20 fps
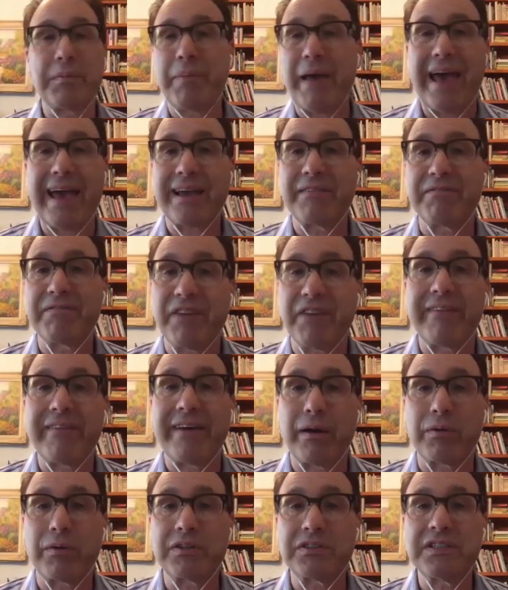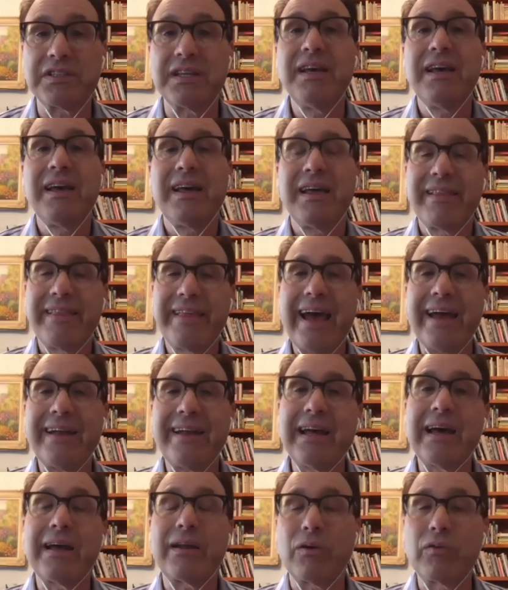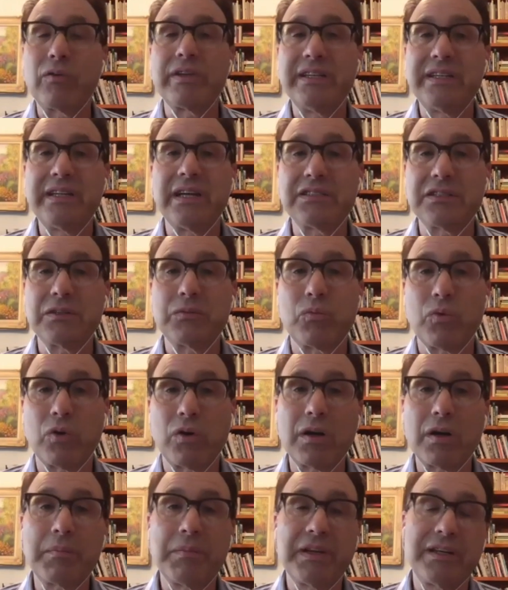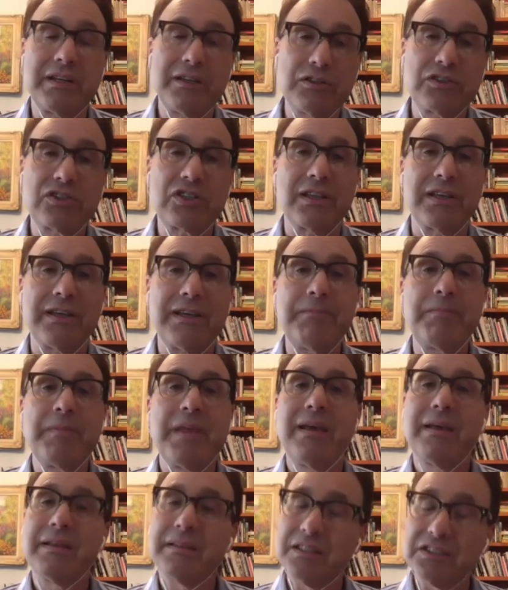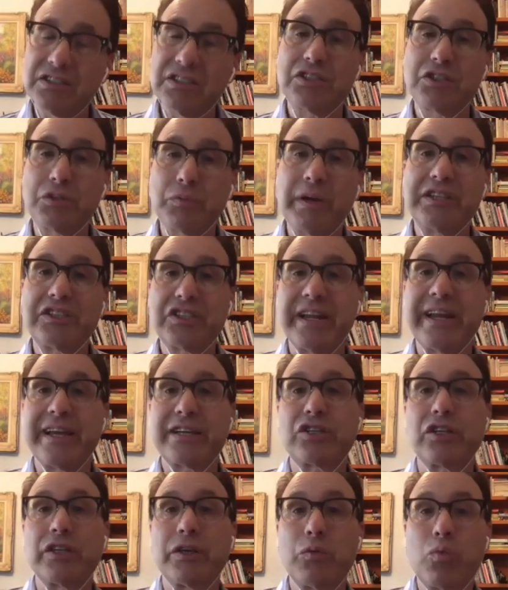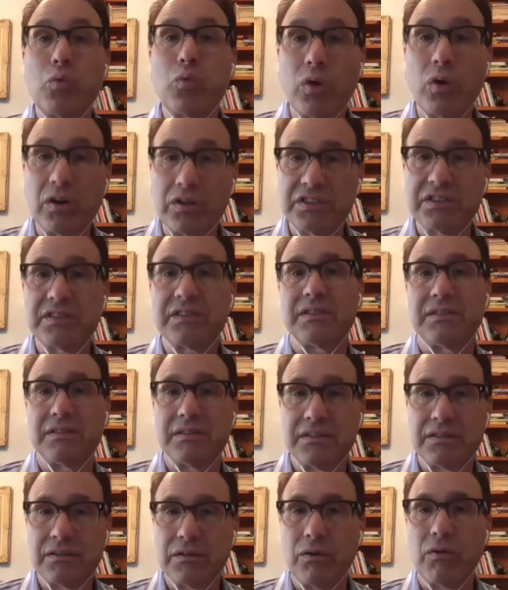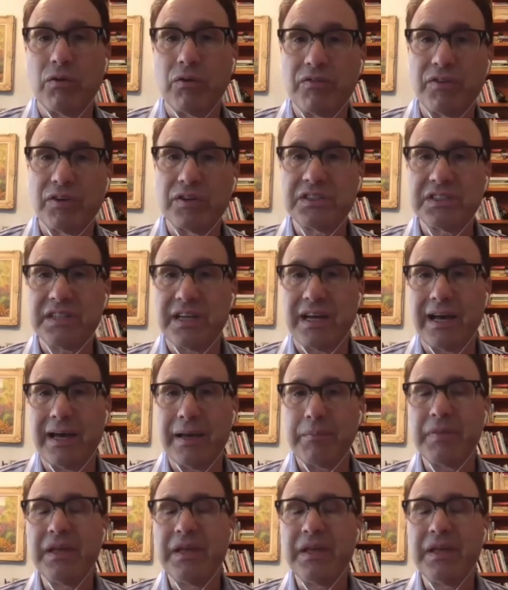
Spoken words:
back in 5 hours. That not only doesn't work, but usually the situation actually worsens over time.